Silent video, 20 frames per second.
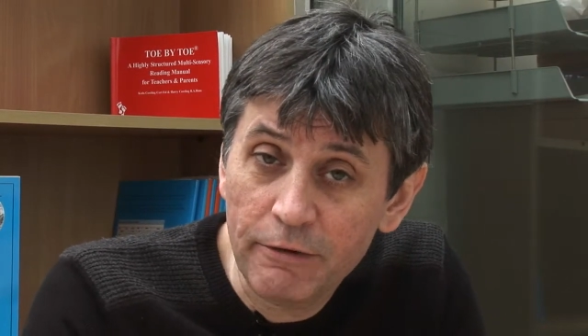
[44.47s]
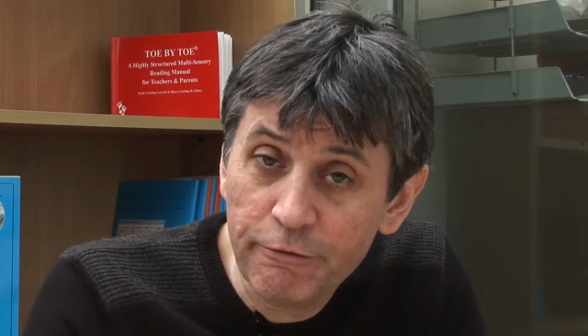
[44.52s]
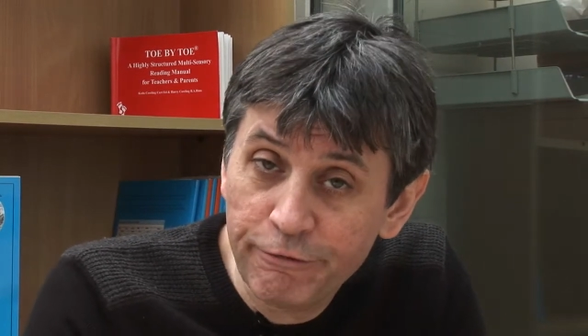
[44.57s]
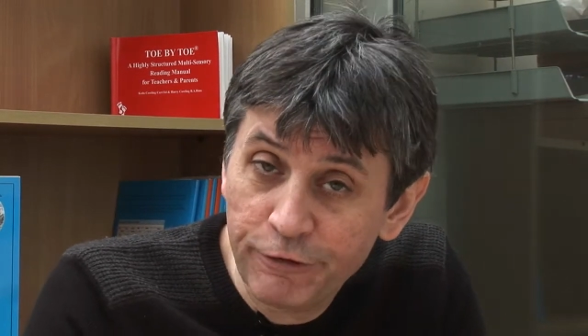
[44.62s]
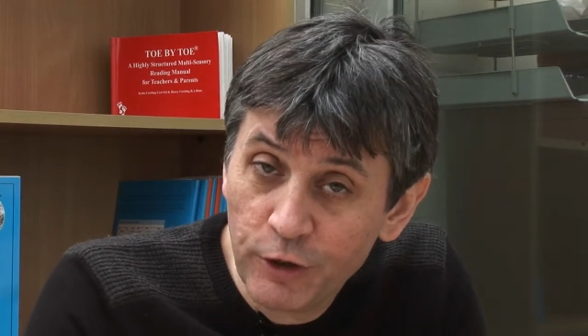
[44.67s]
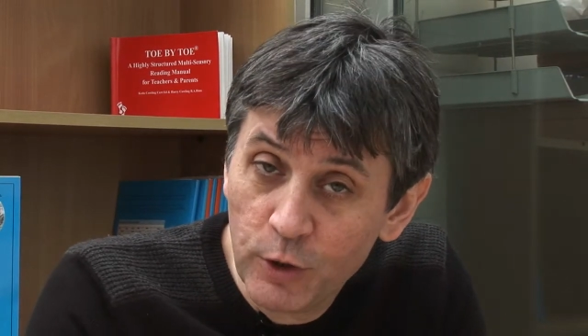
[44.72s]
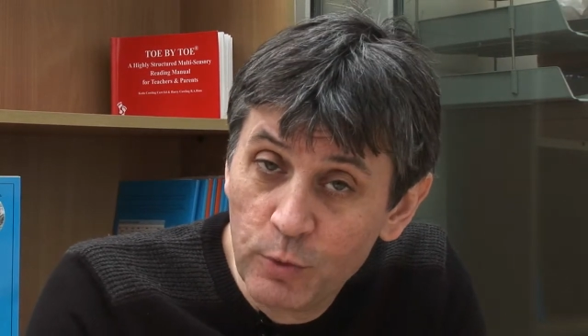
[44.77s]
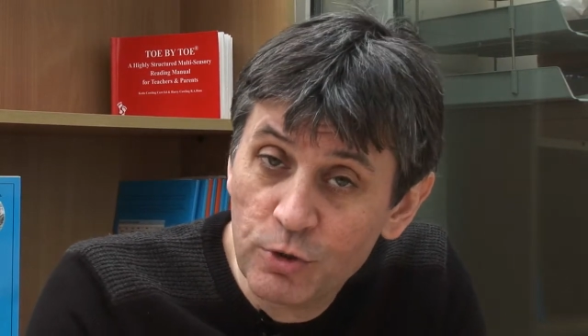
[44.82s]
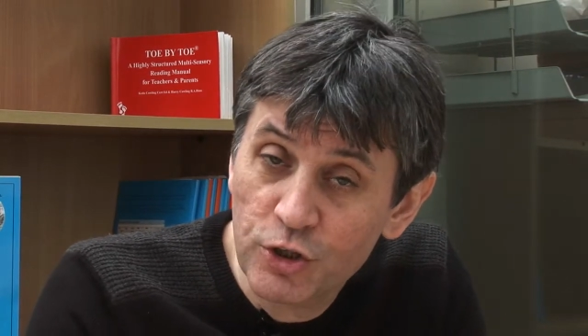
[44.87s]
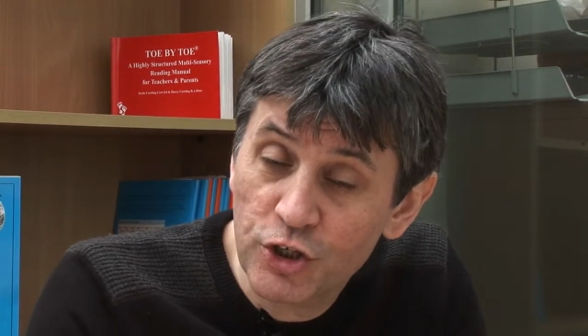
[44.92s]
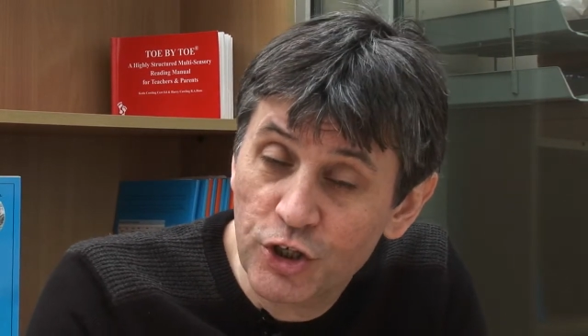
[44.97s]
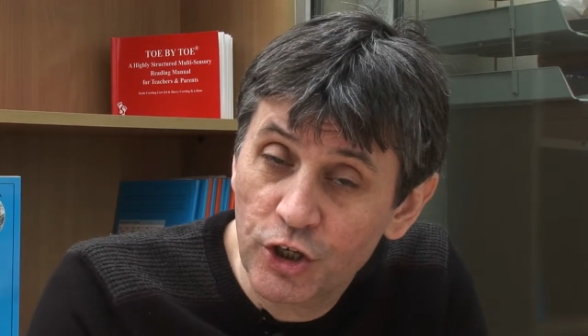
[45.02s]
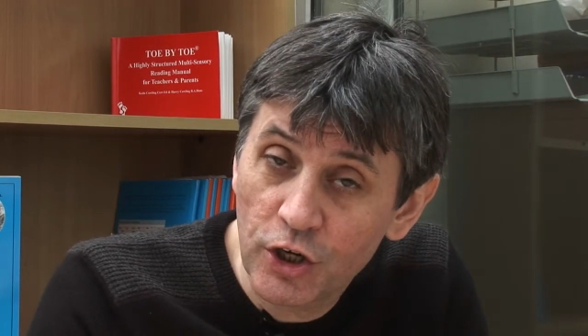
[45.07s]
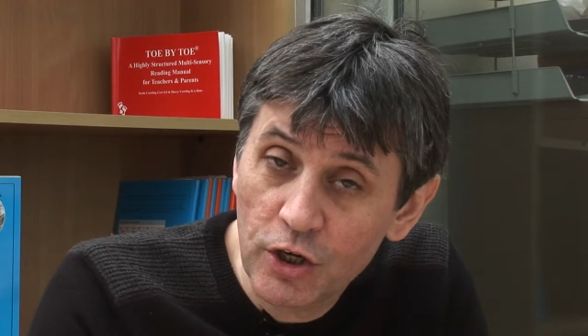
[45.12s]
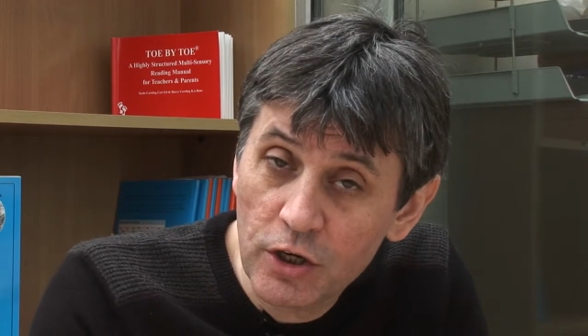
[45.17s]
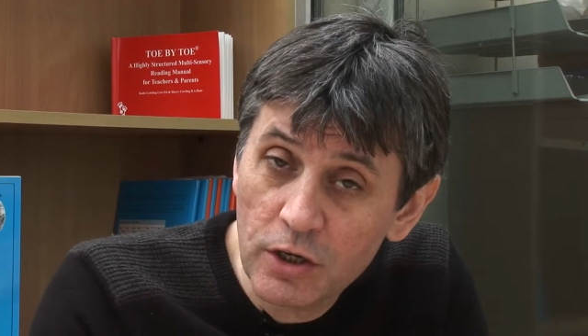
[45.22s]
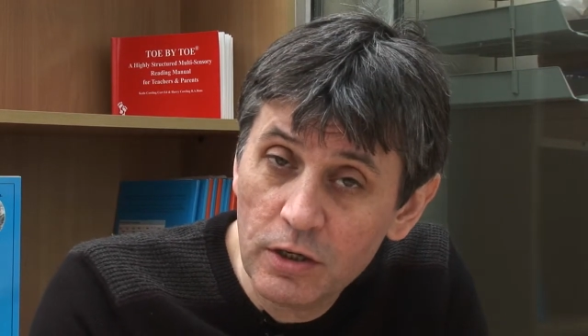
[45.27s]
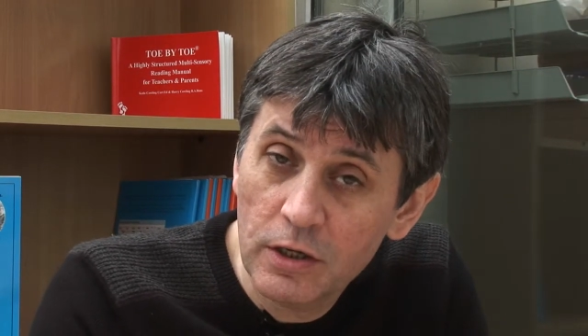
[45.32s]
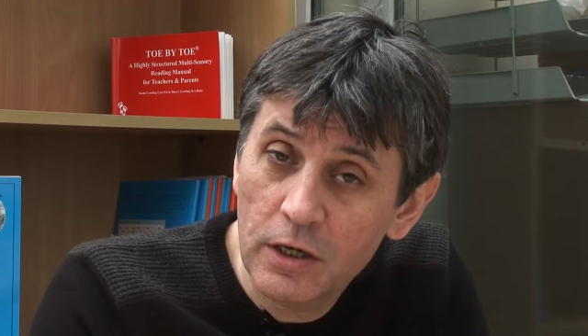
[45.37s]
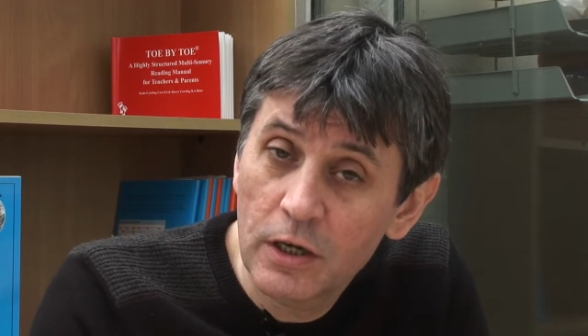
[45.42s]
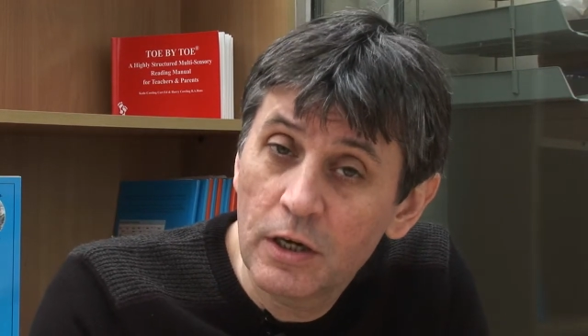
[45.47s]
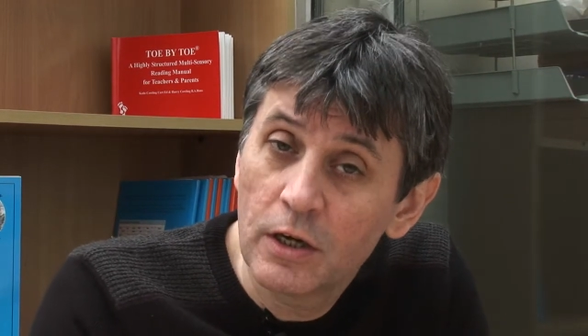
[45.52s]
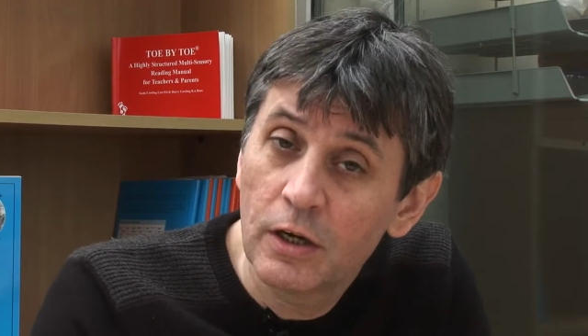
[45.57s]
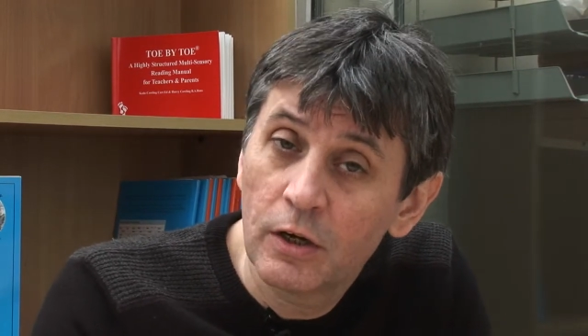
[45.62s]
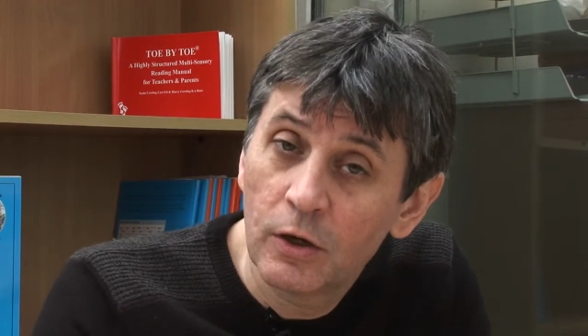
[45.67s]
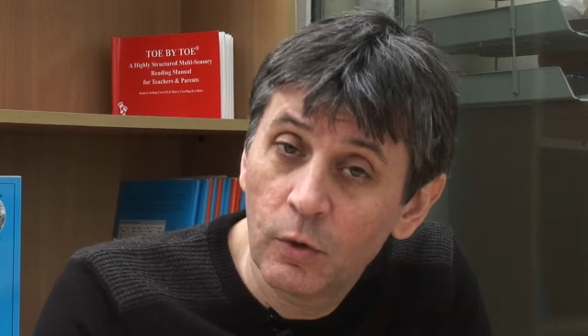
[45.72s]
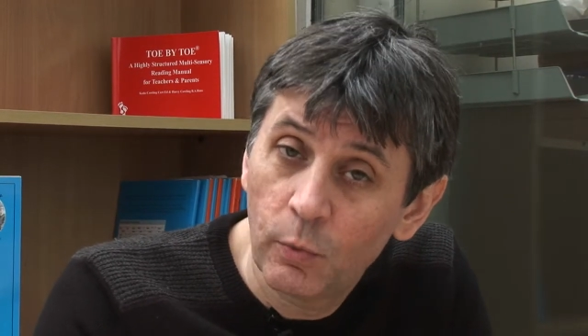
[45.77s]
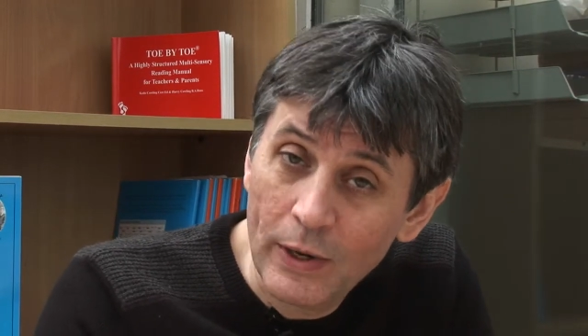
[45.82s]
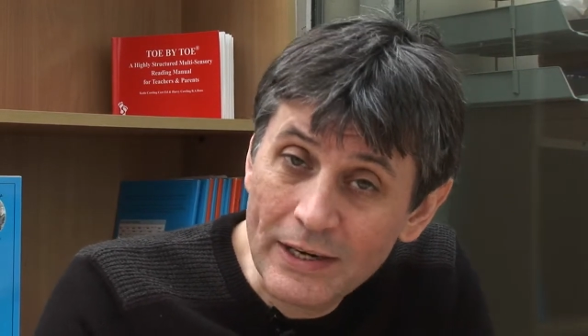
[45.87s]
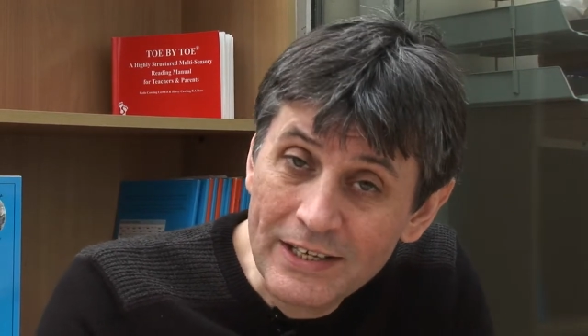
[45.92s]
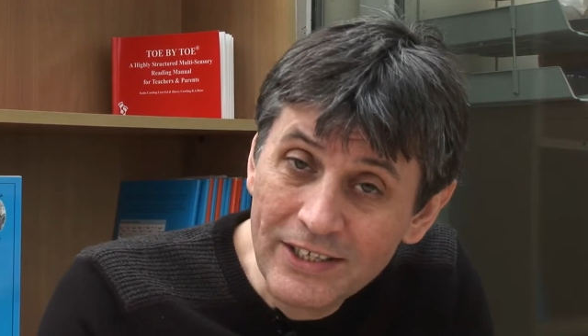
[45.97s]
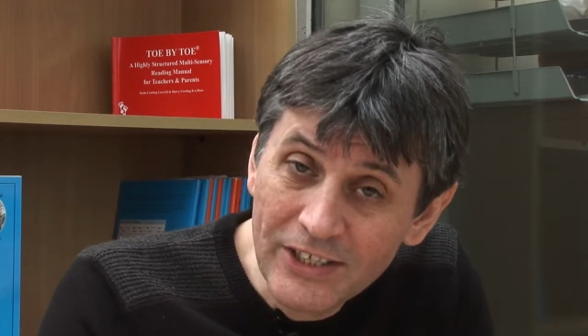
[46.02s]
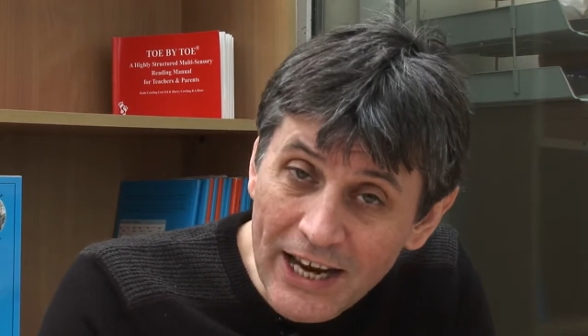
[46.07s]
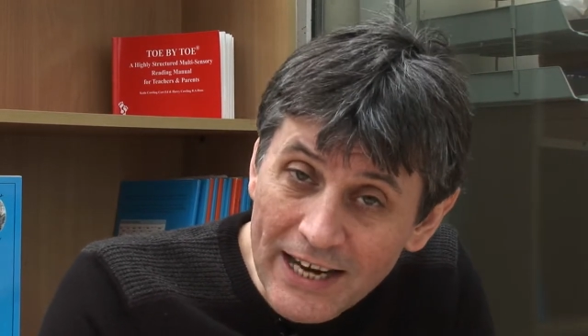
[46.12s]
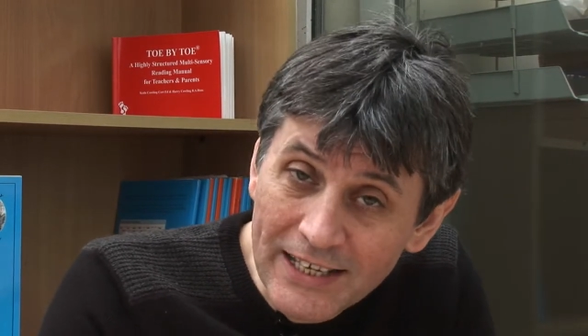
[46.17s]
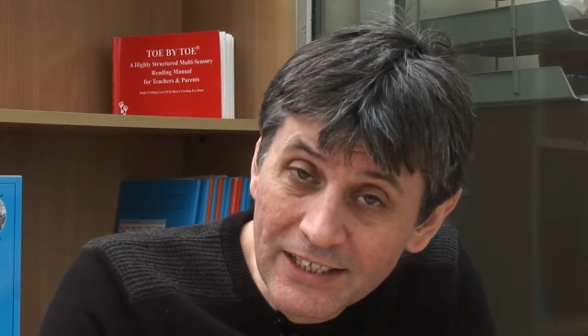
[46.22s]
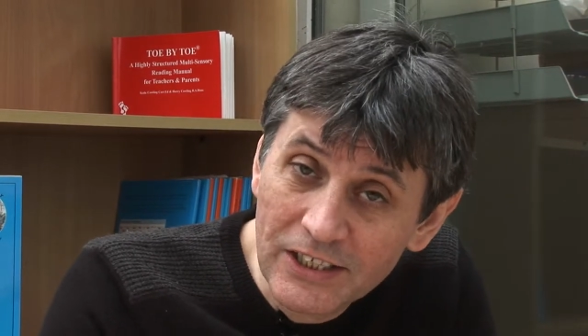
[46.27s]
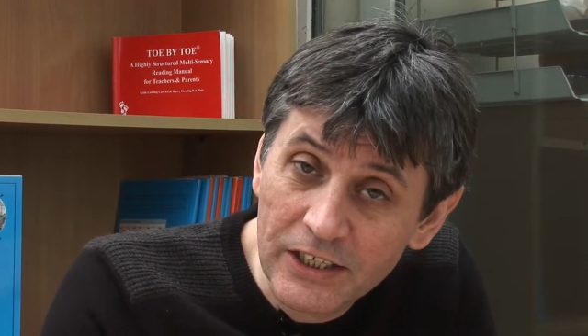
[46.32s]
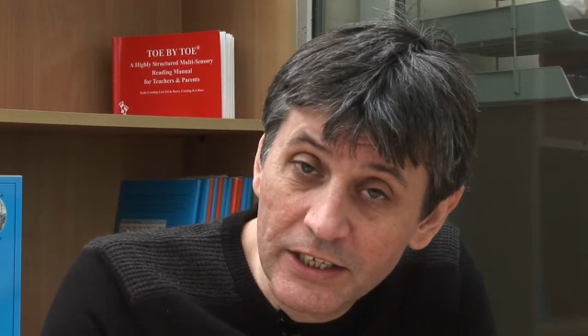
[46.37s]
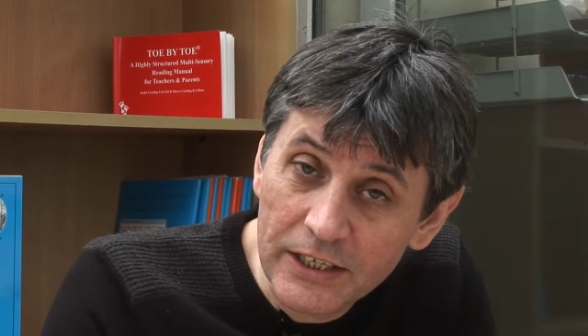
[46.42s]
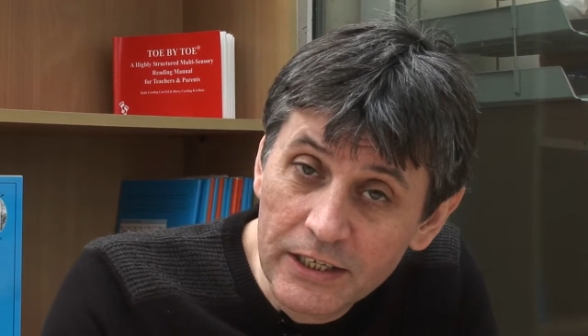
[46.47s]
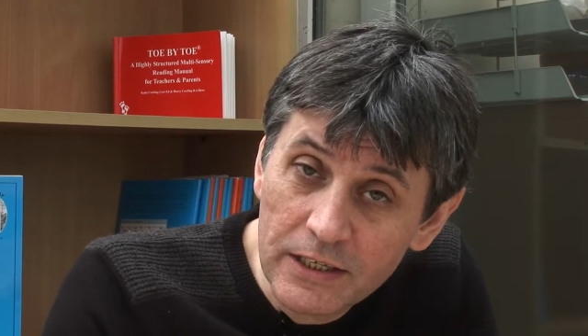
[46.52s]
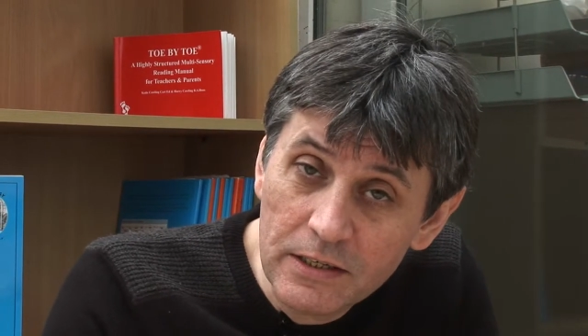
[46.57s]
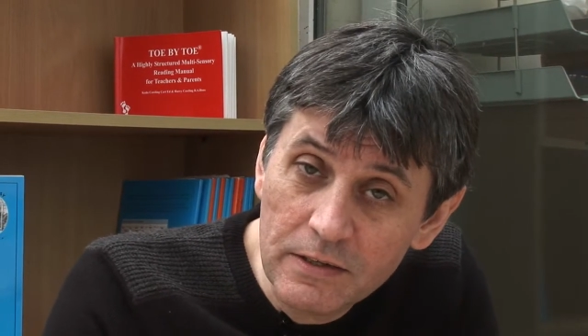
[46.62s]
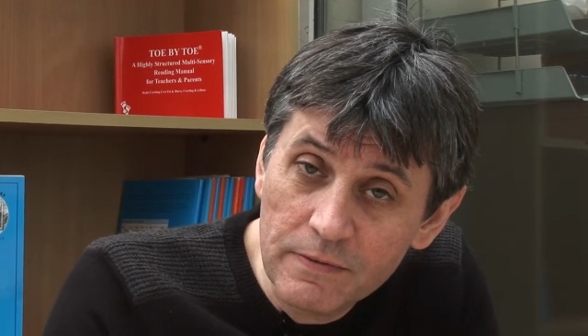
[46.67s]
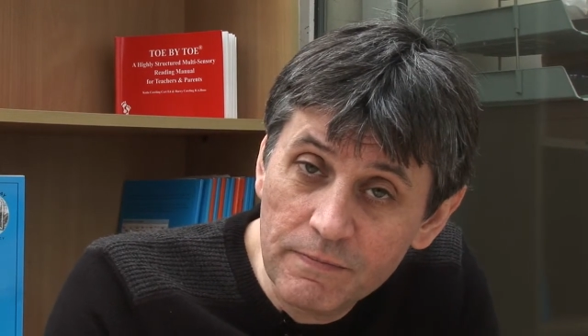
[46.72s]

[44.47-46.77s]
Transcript: future, when tested,